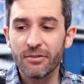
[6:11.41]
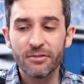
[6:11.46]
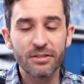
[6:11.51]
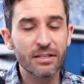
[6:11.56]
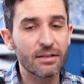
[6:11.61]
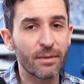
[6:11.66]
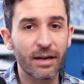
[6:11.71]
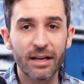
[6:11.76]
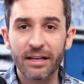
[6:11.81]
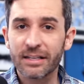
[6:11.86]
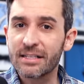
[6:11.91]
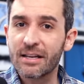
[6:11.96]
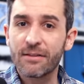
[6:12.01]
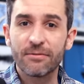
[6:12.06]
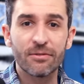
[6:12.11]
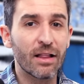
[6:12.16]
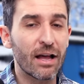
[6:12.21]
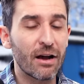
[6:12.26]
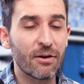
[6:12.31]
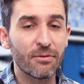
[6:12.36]
use the mic
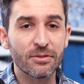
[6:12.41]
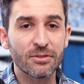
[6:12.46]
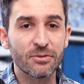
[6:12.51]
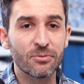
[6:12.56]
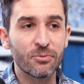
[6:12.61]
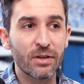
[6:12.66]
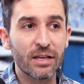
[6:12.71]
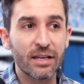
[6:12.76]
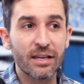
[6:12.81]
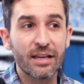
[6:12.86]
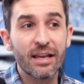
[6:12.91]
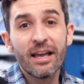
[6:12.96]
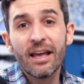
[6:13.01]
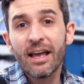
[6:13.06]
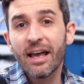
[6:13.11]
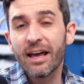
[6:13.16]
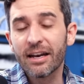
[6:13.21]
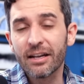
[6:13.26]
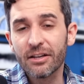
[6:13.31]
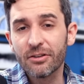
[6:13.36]
several hours a week,
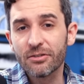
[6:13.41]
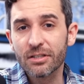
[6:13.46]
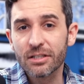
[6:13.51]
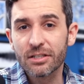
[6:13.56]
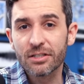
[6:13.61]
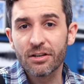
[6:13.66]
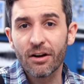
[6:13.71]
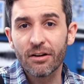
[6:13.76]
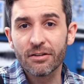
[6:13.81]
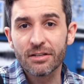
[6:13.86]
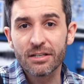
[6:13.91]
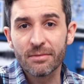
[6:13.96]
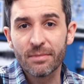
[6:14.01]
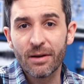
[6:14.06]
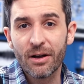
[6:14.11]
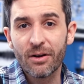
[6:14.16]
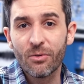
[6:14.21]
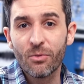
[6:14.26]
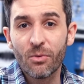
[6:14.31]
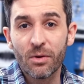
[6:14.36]
and I usually charge it
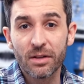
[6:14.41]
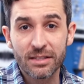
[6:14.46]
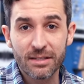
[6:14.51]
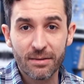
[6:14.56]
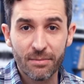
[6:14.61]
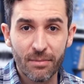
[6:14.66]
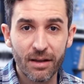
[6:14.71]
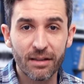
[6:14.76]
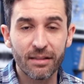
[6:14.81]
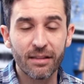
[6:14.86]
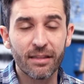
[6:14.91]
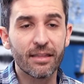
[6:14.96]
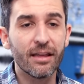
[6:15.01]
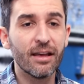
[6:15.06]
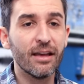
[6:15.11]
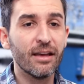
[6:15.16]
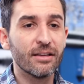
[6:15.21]
about once a month.